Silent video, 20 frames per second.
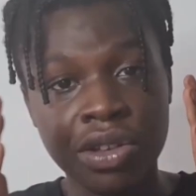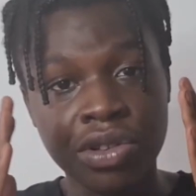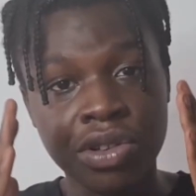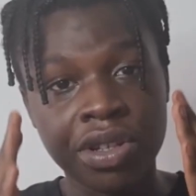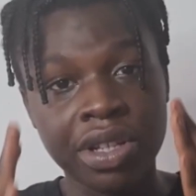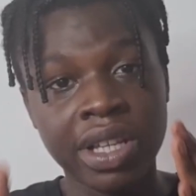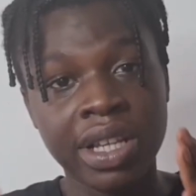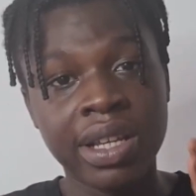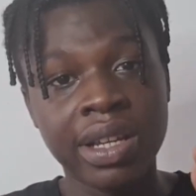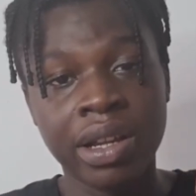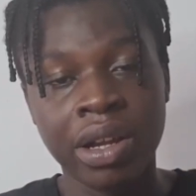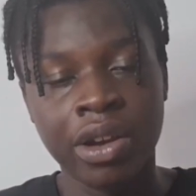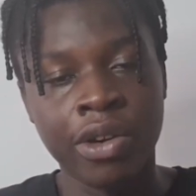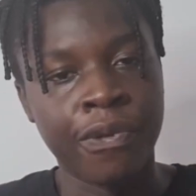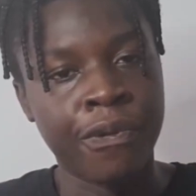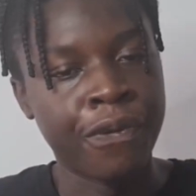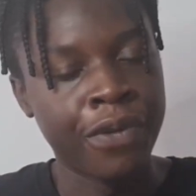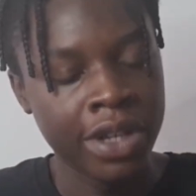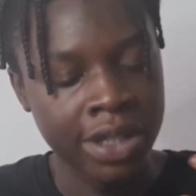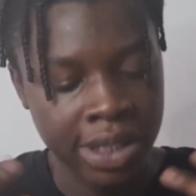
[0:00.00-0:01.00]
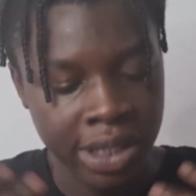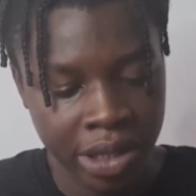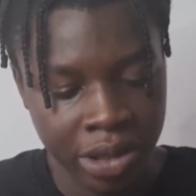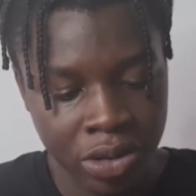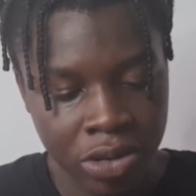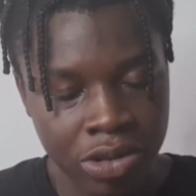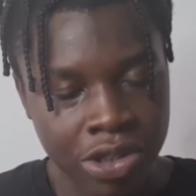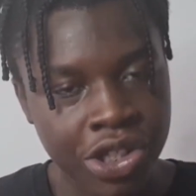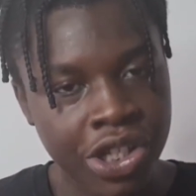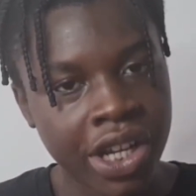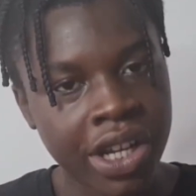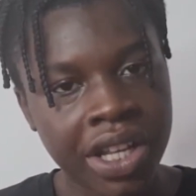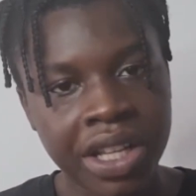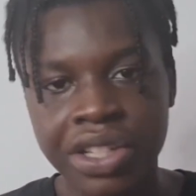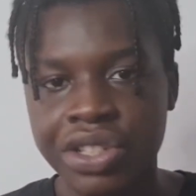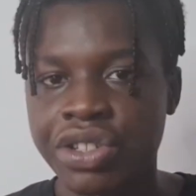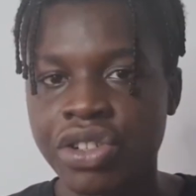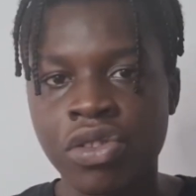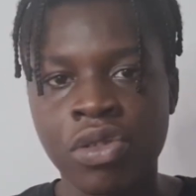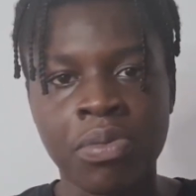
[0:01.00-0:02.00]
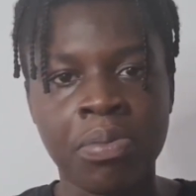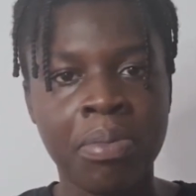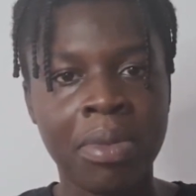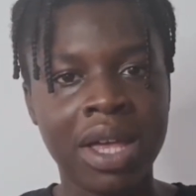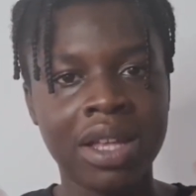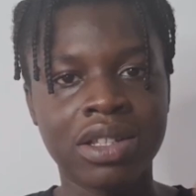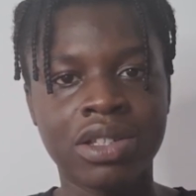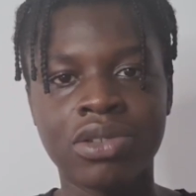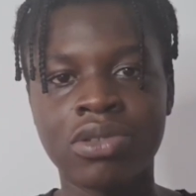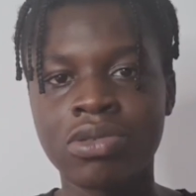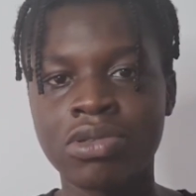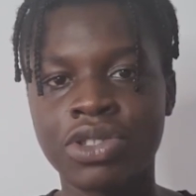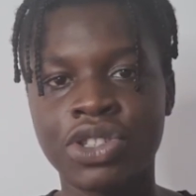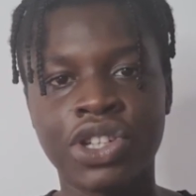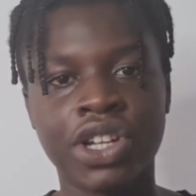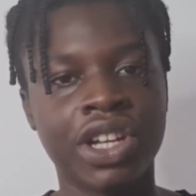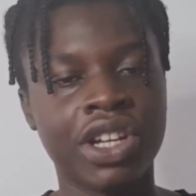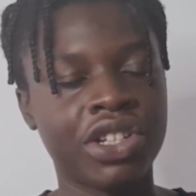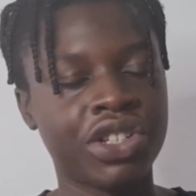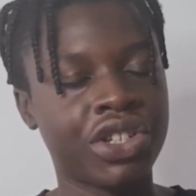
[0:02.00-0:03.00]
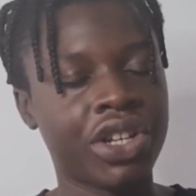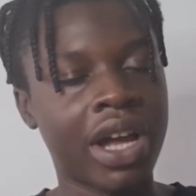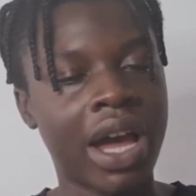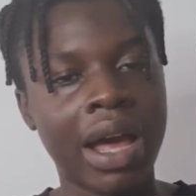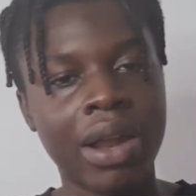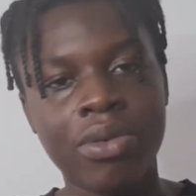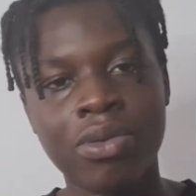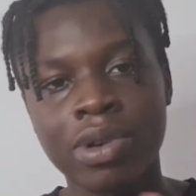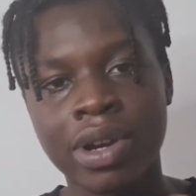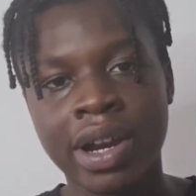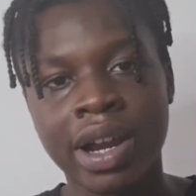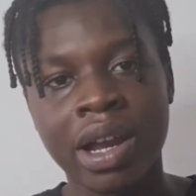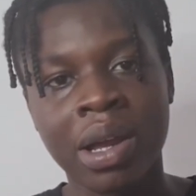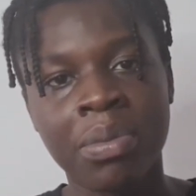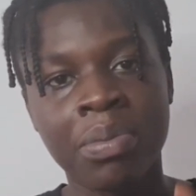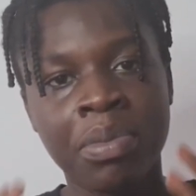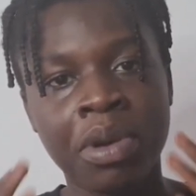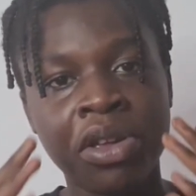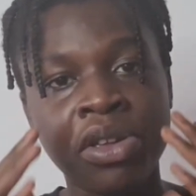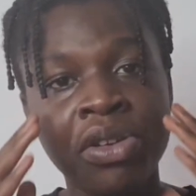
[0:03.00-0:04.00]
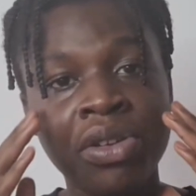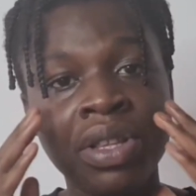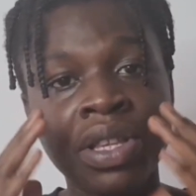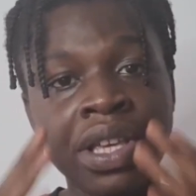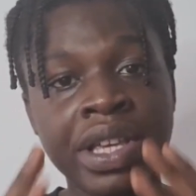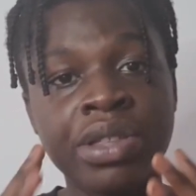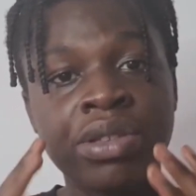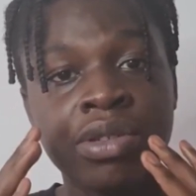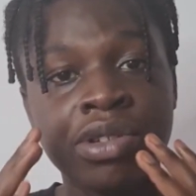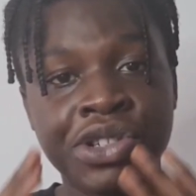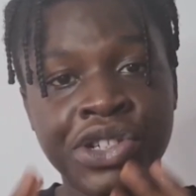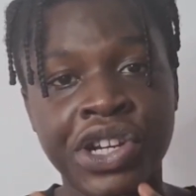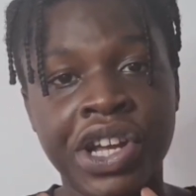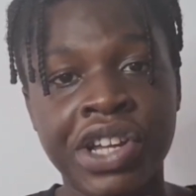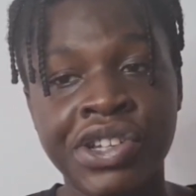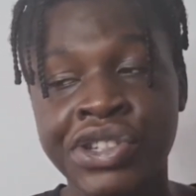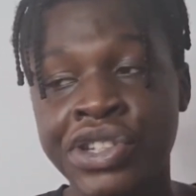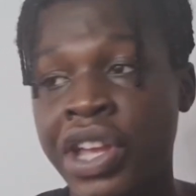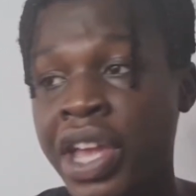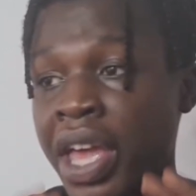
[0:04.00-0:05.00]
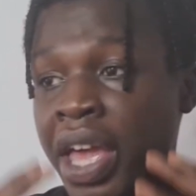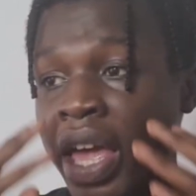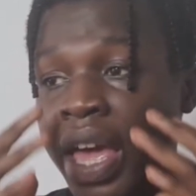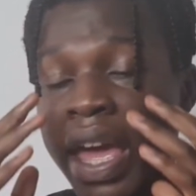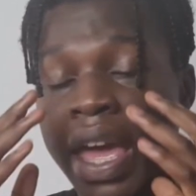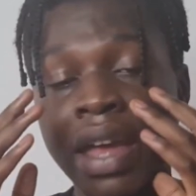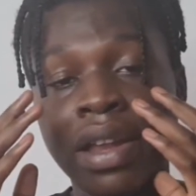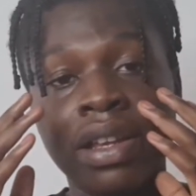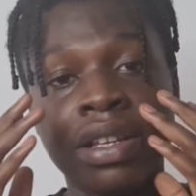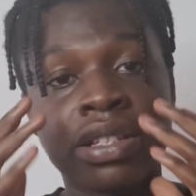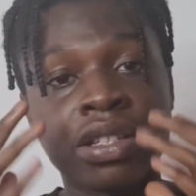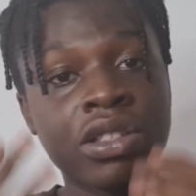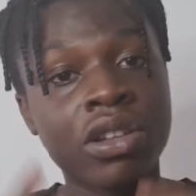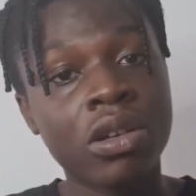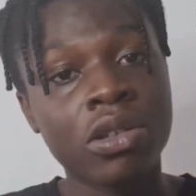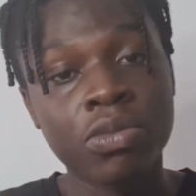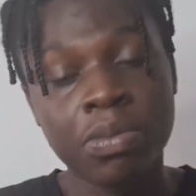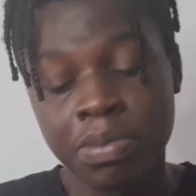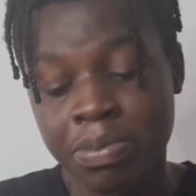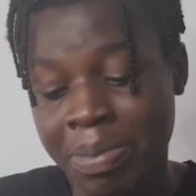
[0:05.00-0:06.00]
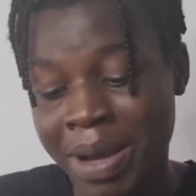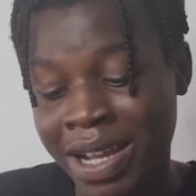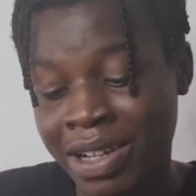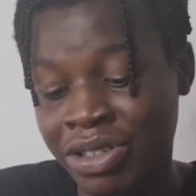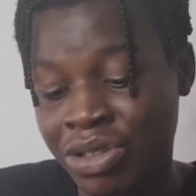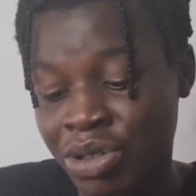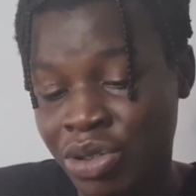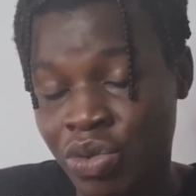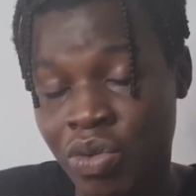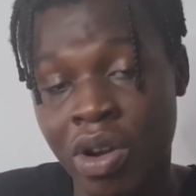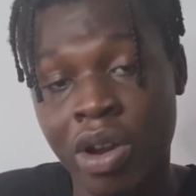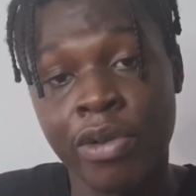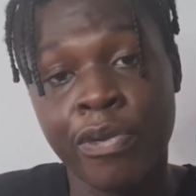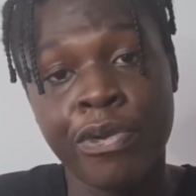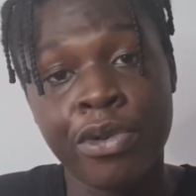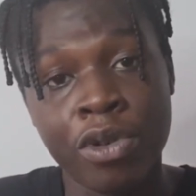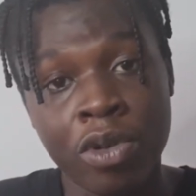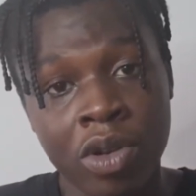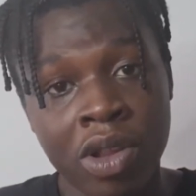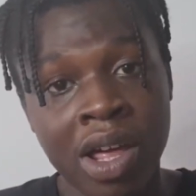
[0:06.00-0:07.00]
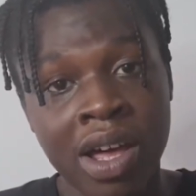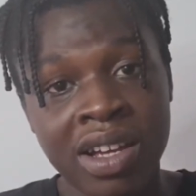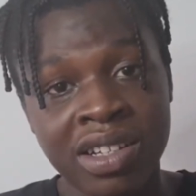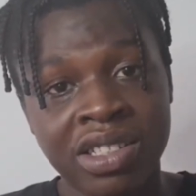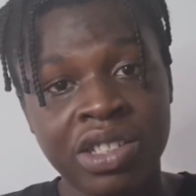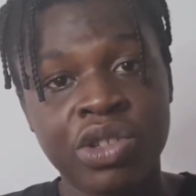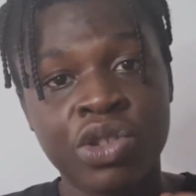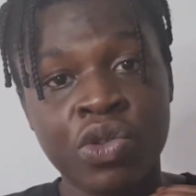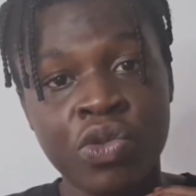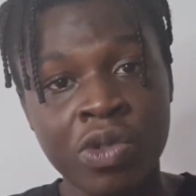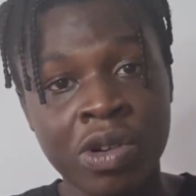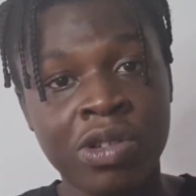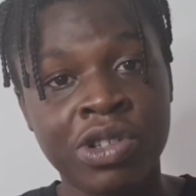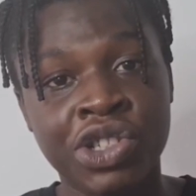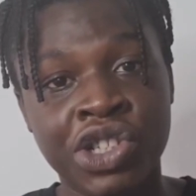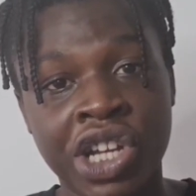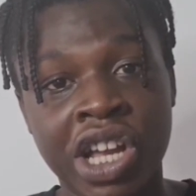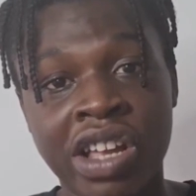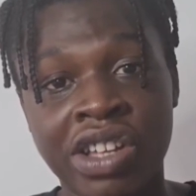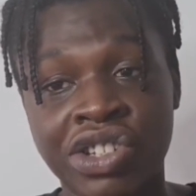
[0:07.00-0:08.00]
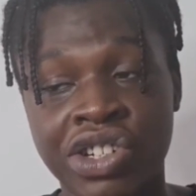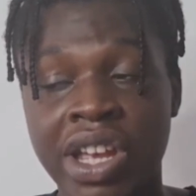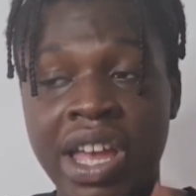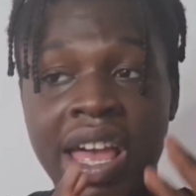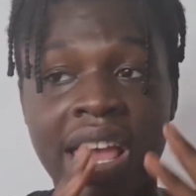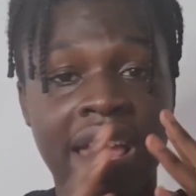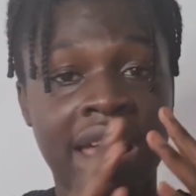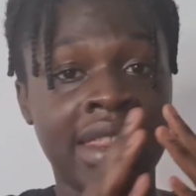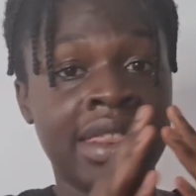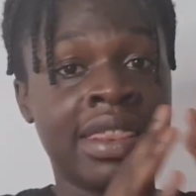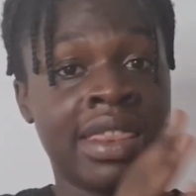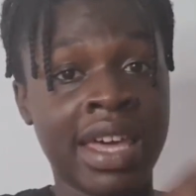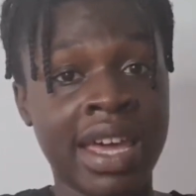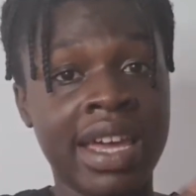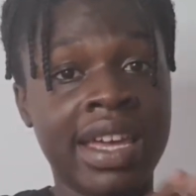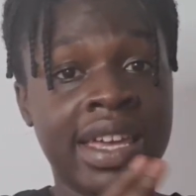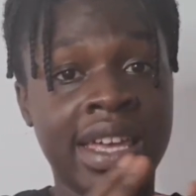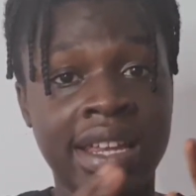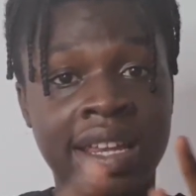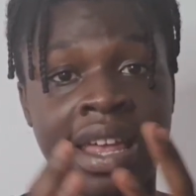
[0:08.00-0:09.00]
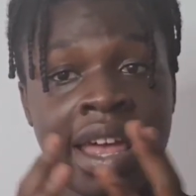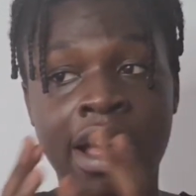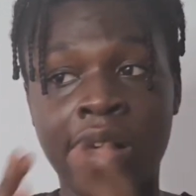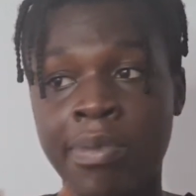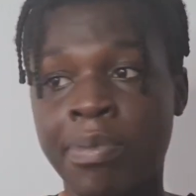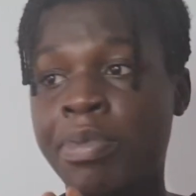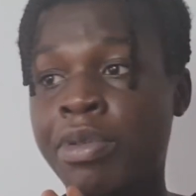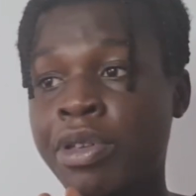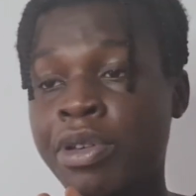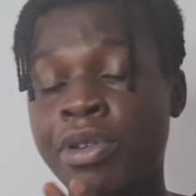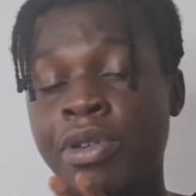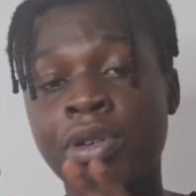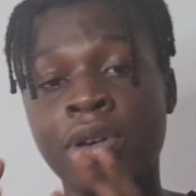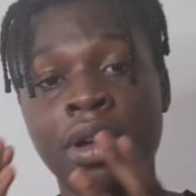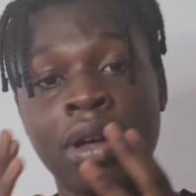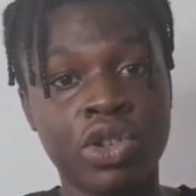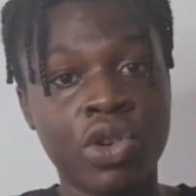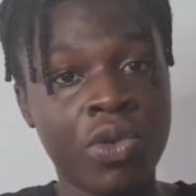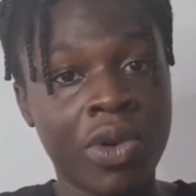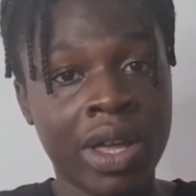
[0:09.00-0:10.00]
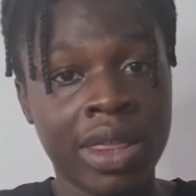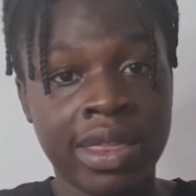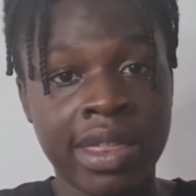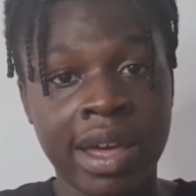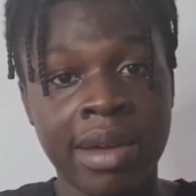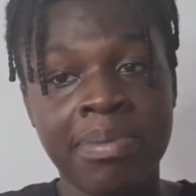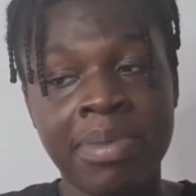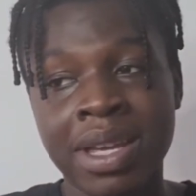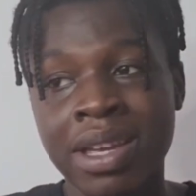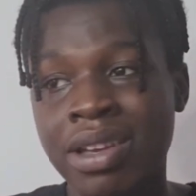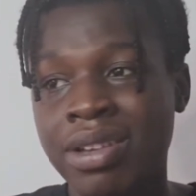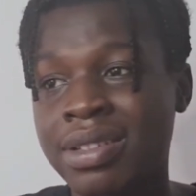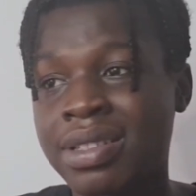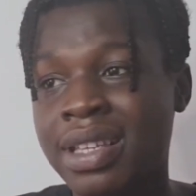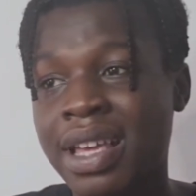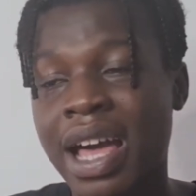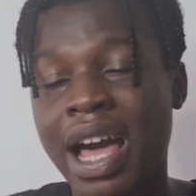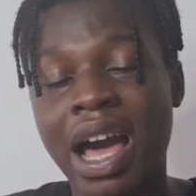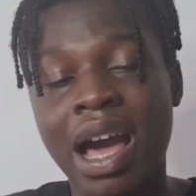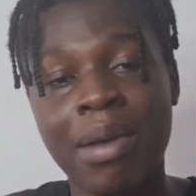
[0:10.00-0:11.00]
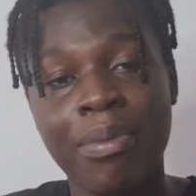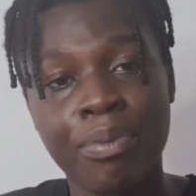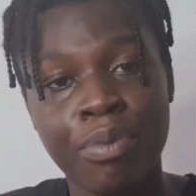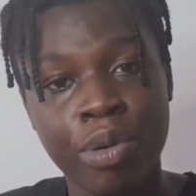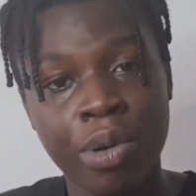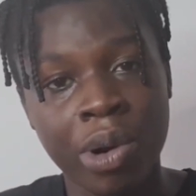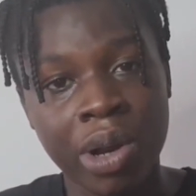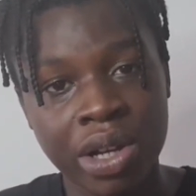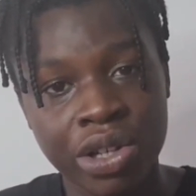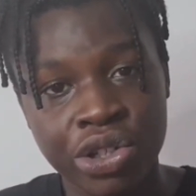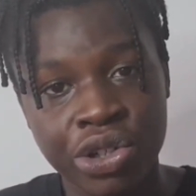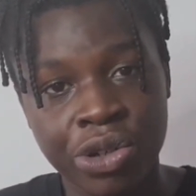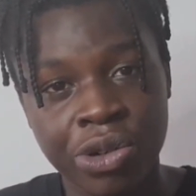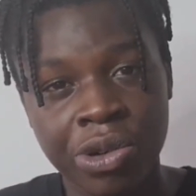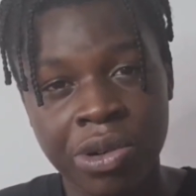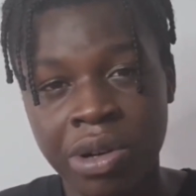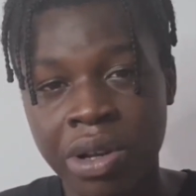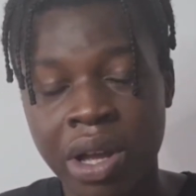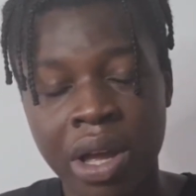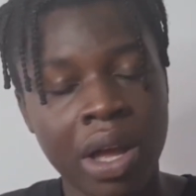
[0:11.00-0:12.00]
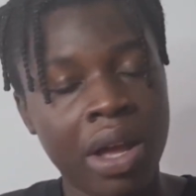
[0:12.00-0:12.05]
You need a physical change, a mental change, I don't care, but you need to change. And it's not by just writing a few lines you will change. And they can help you doing that, because I'm pretty sure